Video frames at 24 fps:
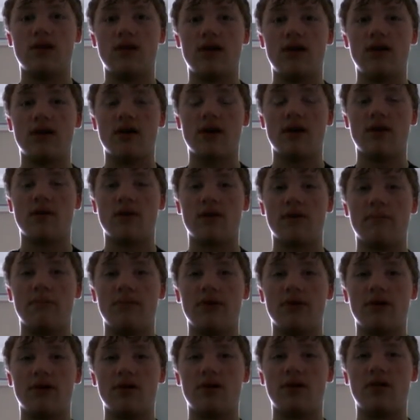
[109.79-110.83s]
You gotta
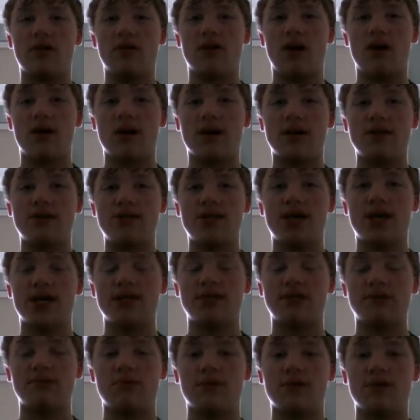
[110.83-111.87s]
complete target
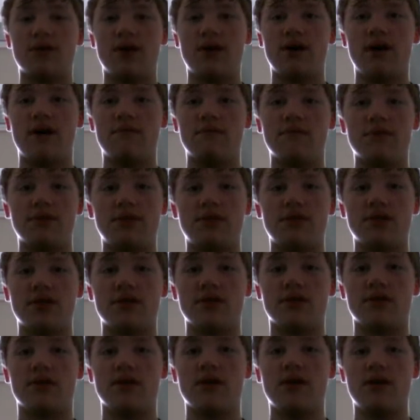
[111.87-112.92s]
test with every
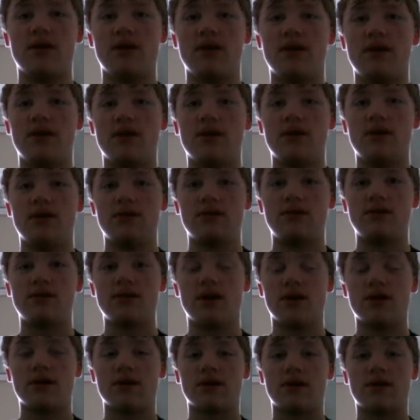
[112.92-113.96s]
single
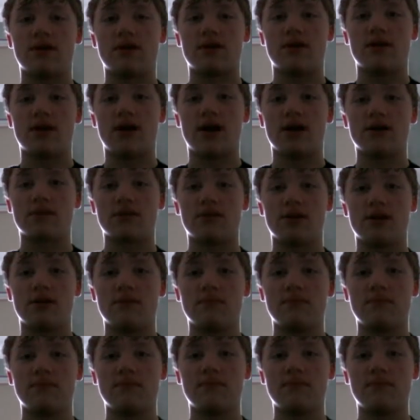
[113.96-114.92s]
starter character.